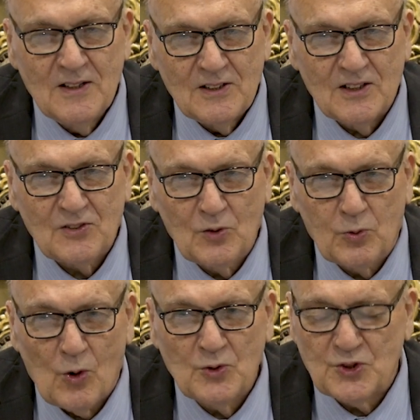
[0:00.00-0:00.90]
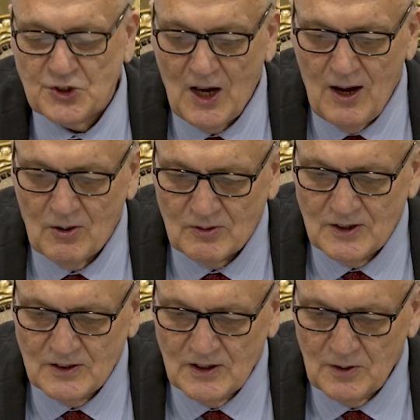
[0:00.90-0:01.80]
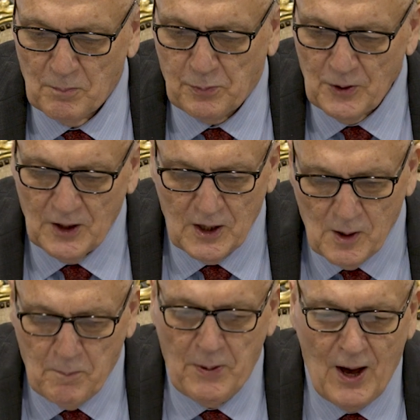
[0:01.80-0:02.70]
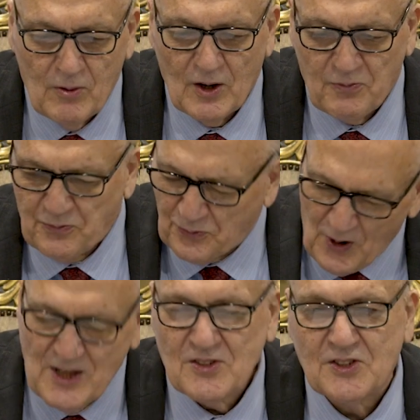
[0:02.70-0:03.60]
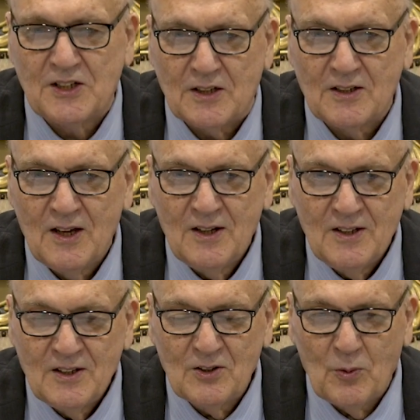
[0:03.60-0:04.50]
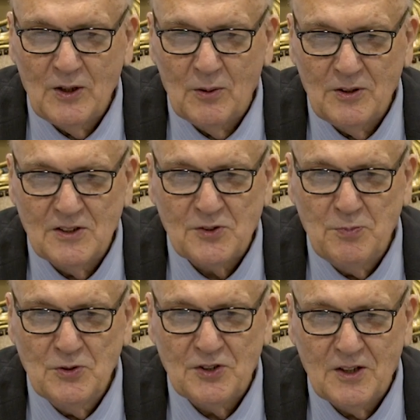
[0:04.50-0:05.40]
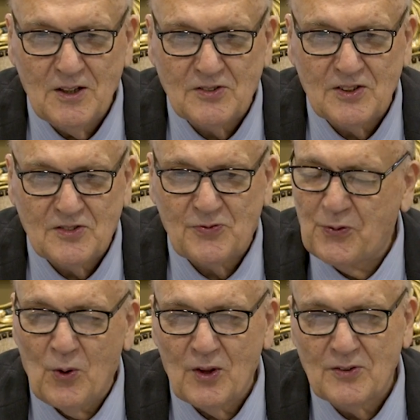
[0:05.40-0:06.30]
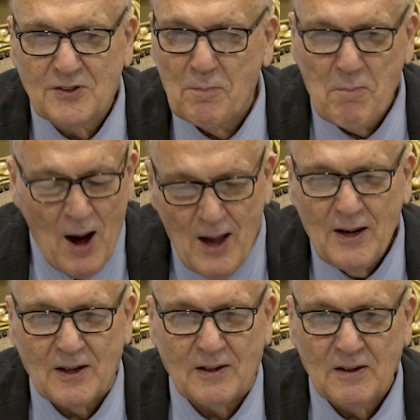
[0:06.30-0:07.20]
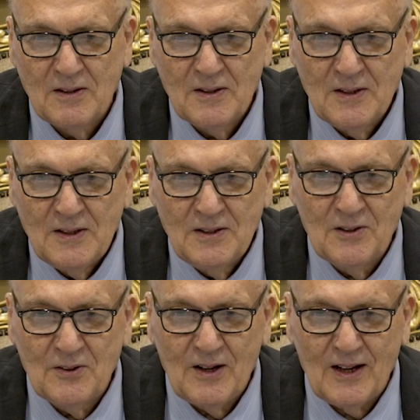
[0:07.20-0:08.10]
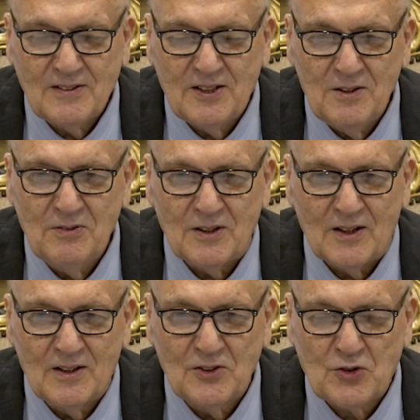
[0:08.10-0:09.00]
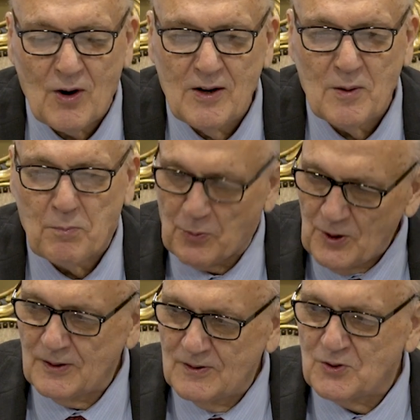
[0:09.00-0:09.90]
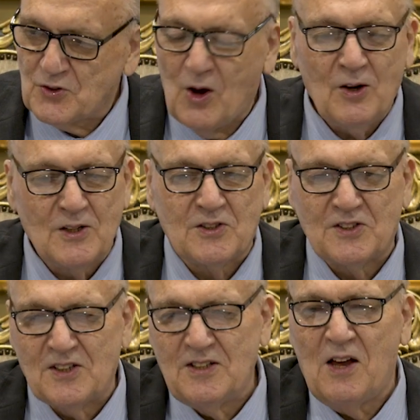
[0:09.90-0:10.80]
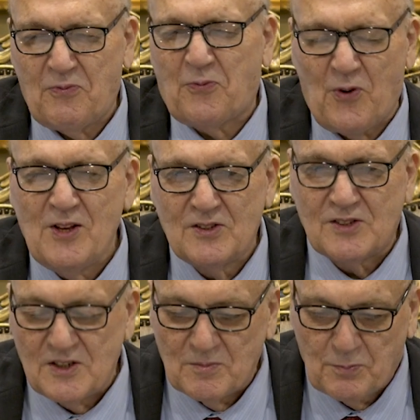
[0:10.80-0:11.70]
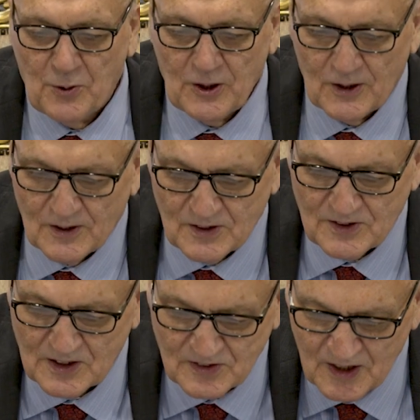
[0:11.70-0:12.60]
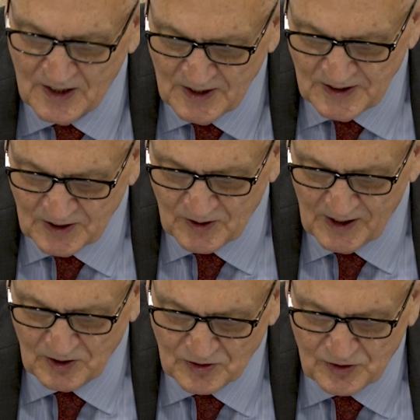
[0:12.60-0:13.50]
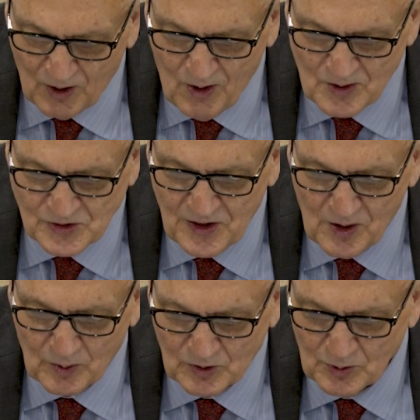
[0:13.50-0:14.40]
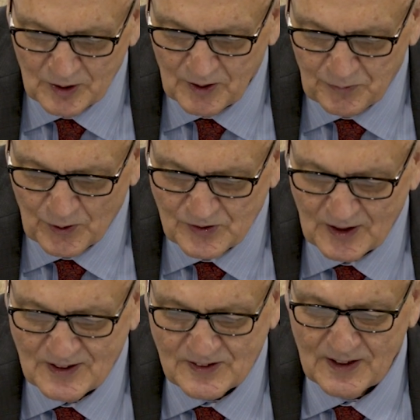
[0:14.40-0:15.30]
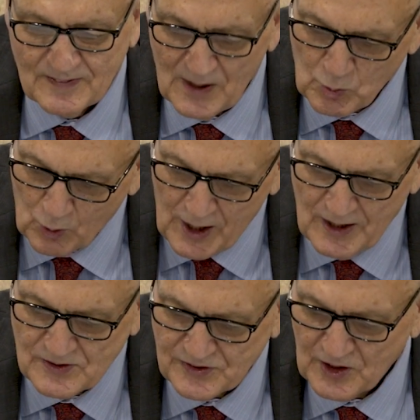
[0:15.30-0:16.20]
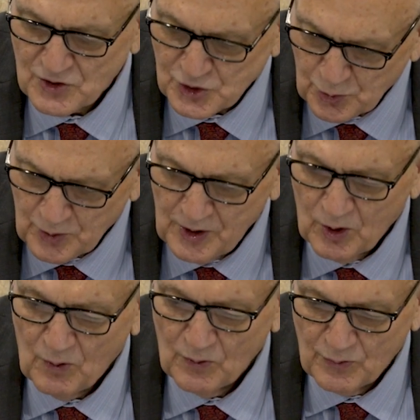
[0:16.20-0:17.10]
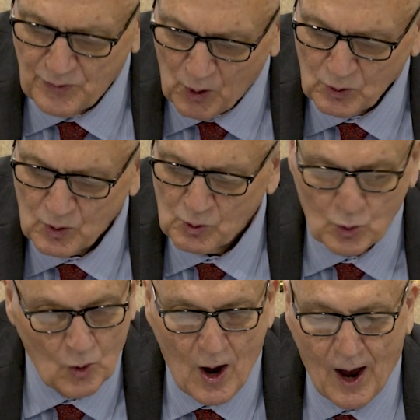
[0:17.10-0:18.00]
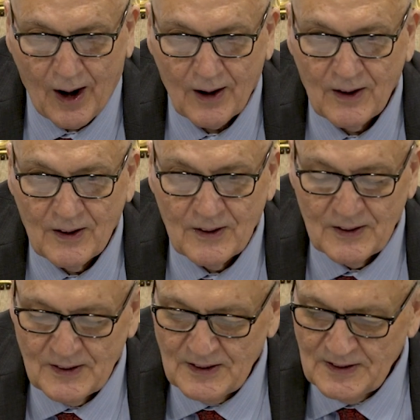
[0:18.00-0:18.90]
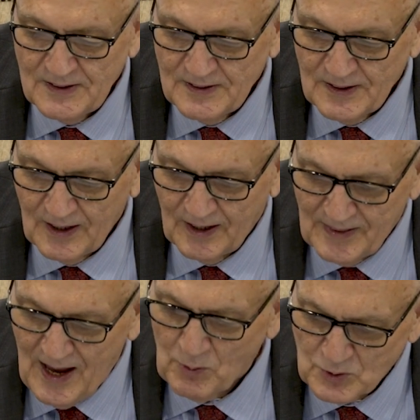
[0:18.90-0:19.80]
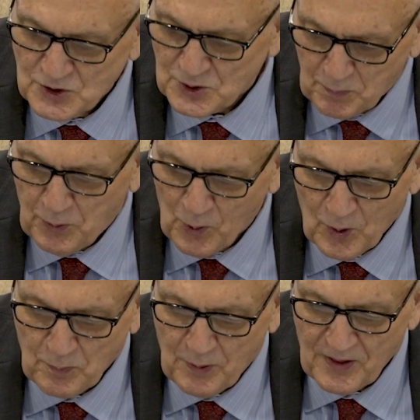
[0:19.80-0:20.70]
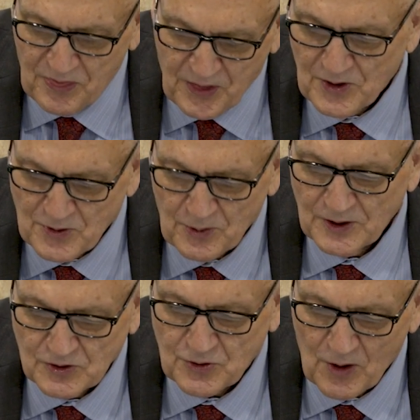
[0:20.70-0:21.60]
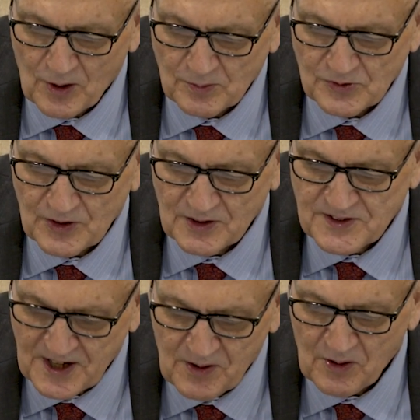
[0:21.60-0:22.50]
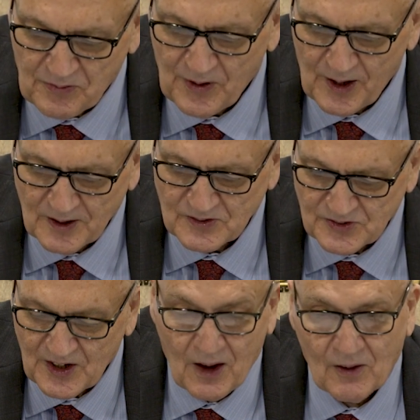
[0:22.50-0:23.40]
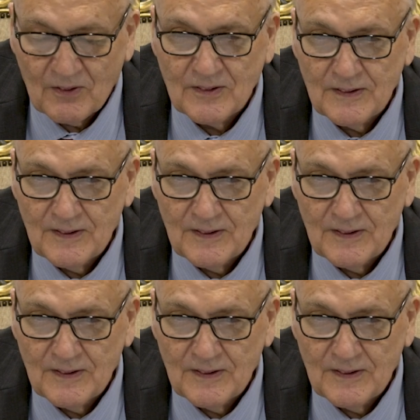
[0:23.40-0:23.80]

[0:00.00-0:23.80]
this gross sound, bringing about a frenzy. You know, when this music hits, it's full of demonic, you know, activity, and they're trying to bring those audiences in that frenzy and bring in it. It says, you know, that guitar is there doing that frenzy. He said they raised their shrill vocal cry, and that was supported by thundering drums, a terrifying sound.